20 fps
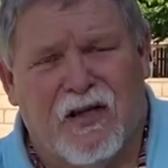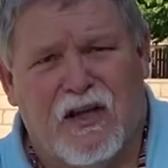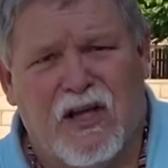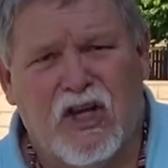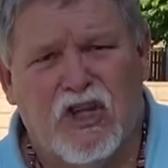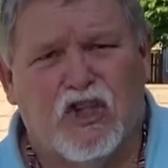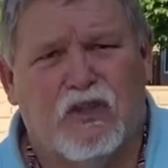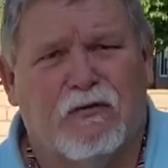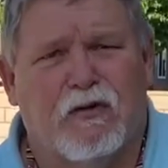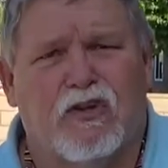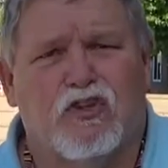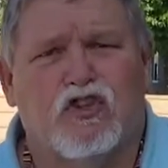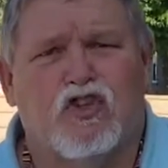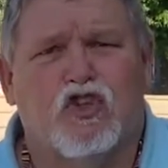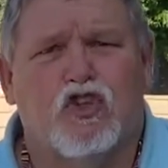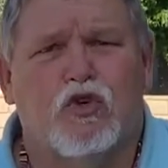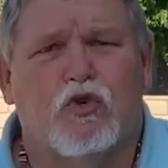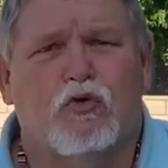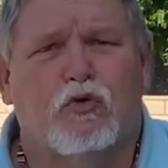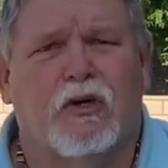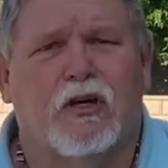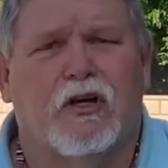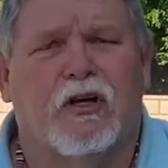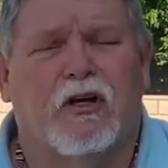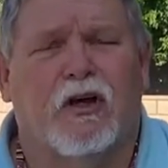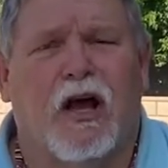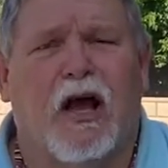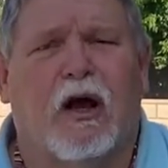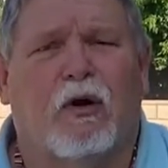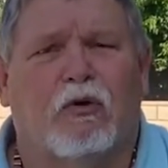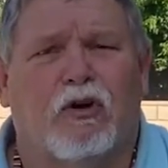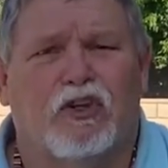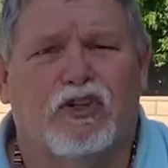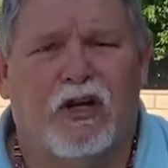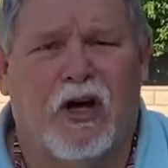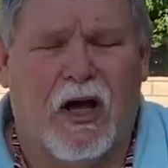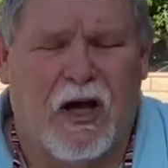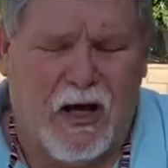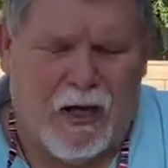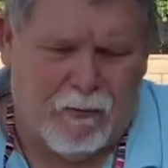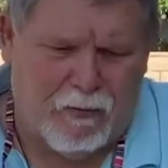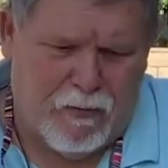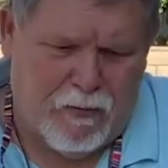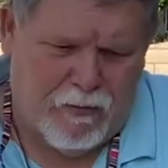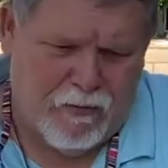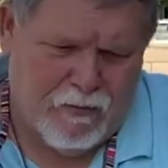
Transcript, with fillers: Each of us doing our job,